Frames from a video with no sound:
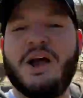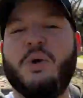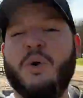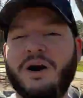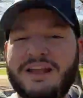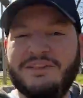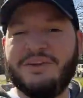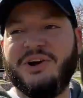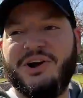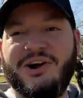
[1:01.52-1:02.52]
walking their
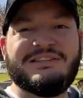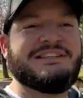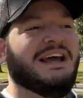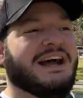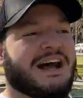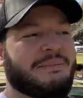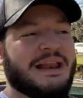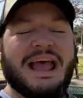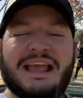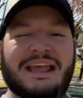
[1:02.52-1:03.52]
dogs and
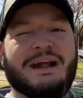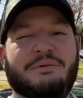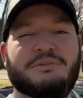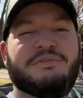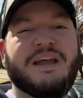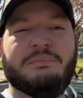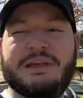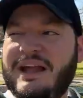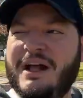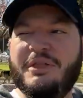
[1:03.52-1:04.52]
hanging out with their family,
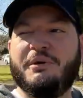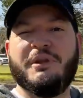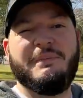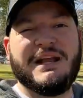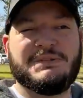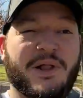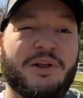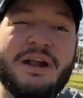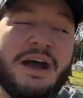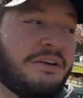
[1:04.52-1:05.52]
throwing their baseball
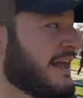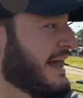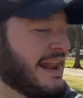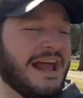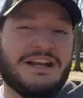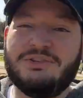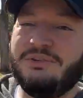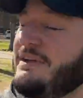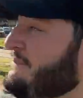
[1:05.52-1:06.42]
around. And actually,